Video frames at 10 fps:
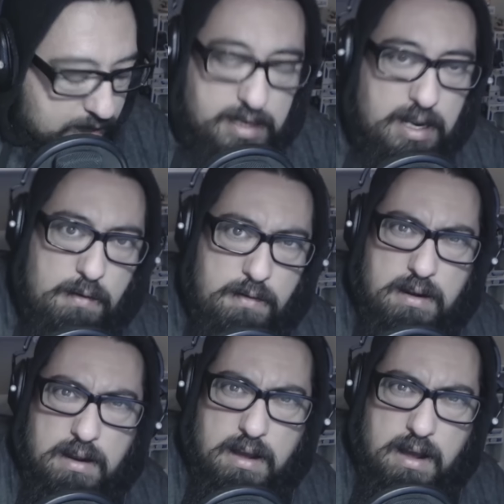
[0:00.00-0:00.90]
Did
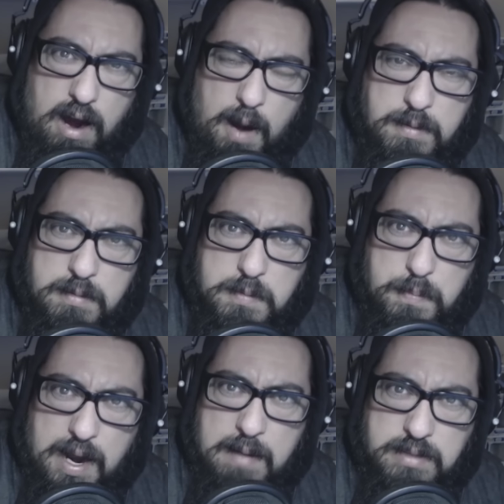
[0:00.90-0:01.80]
Optimus
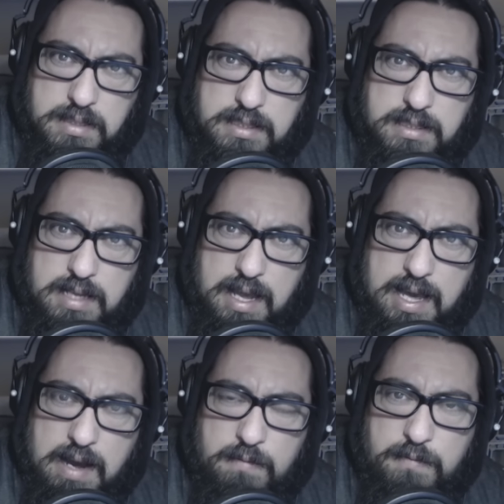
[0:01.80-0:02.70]
Prime just
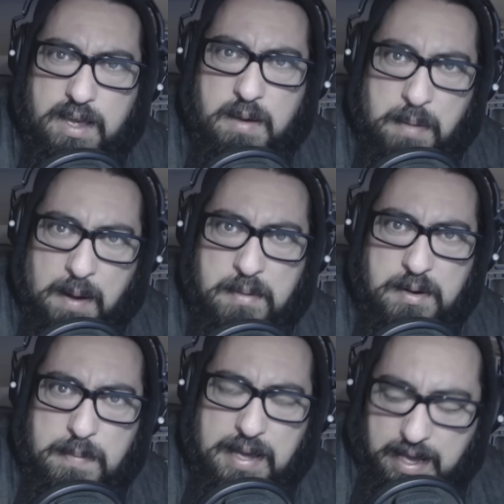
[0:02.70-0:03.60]
take out fucking
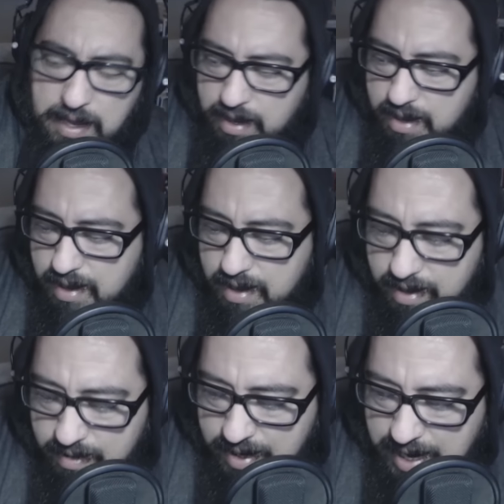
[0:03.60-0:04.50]
Bumblebee
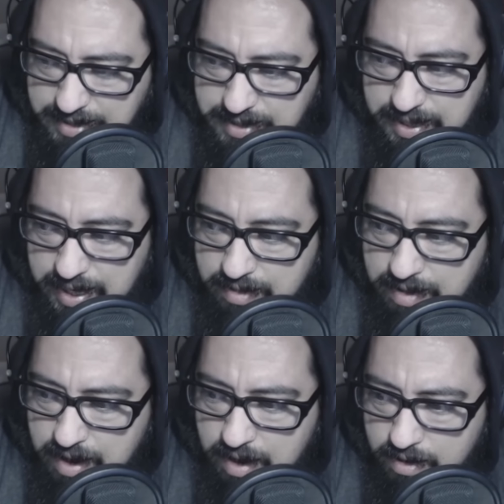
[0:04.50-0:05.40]
in the last scene
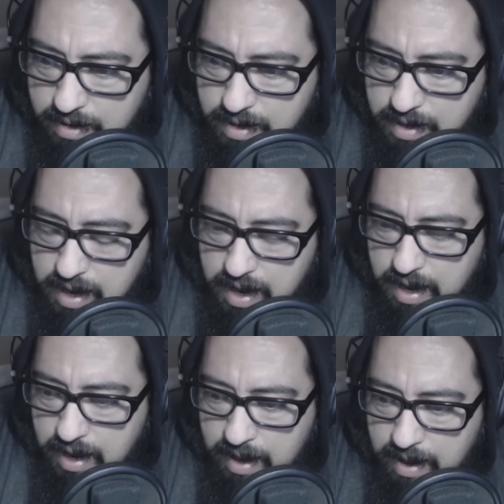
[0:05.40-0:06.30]
there?
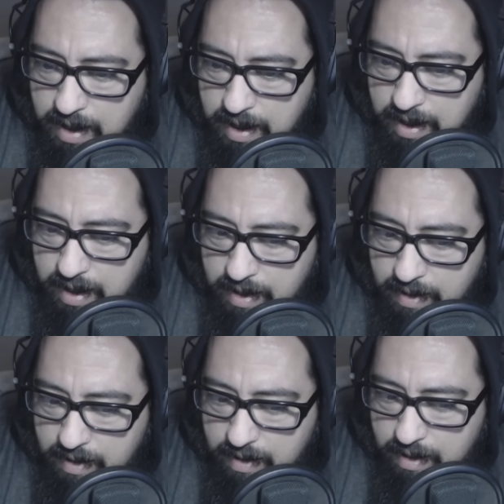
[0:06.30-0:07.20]

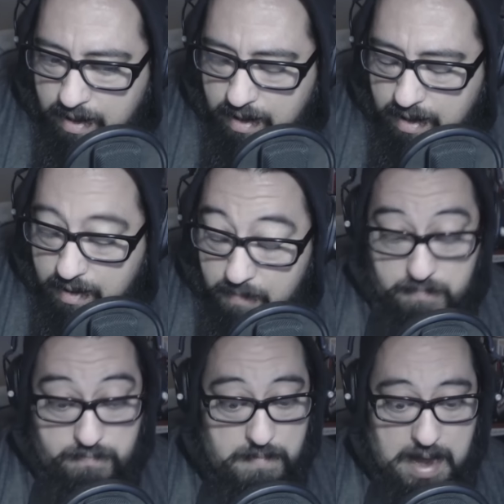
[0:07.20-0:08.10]
I
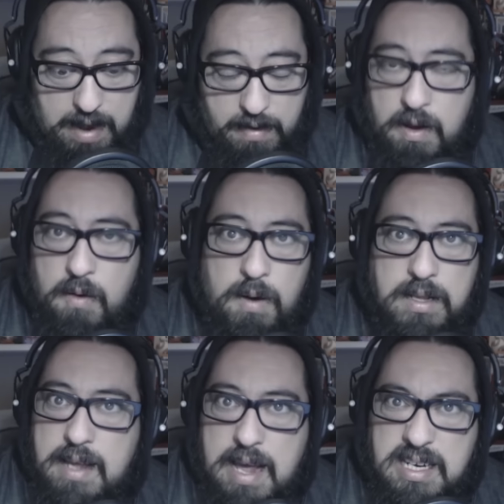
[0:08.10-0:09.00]
don't know
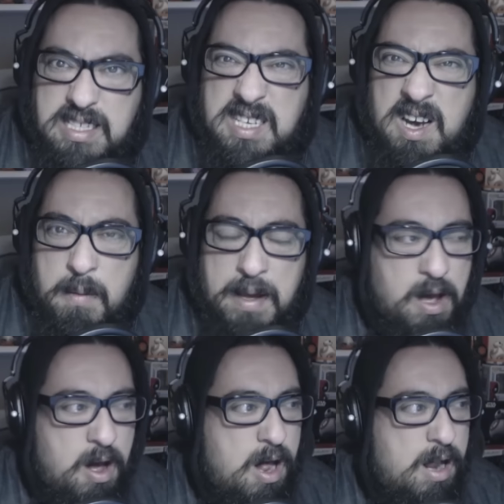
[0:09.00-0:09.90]
what the hell is going
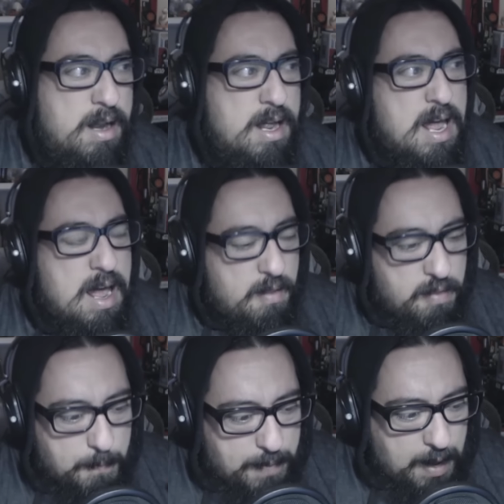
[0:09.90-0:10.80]
on.
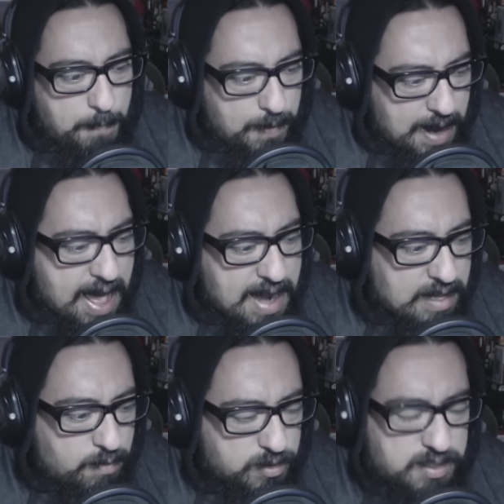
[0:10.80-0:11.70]
The big
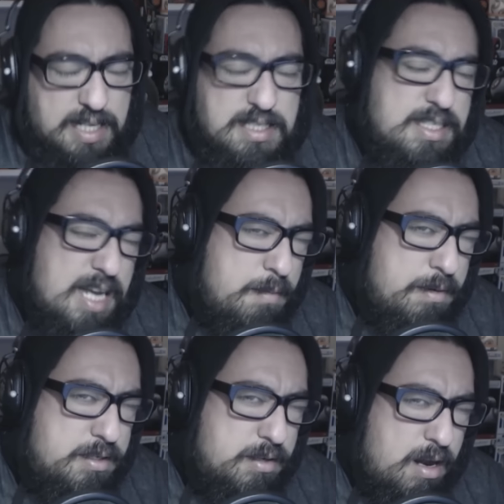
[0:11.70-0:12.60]
planet, was that
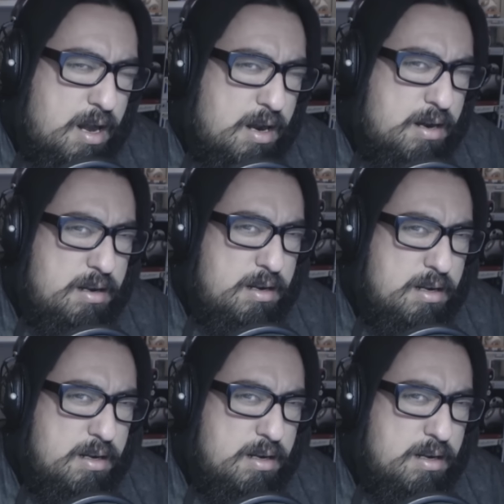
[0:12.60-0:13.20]
Cybertron?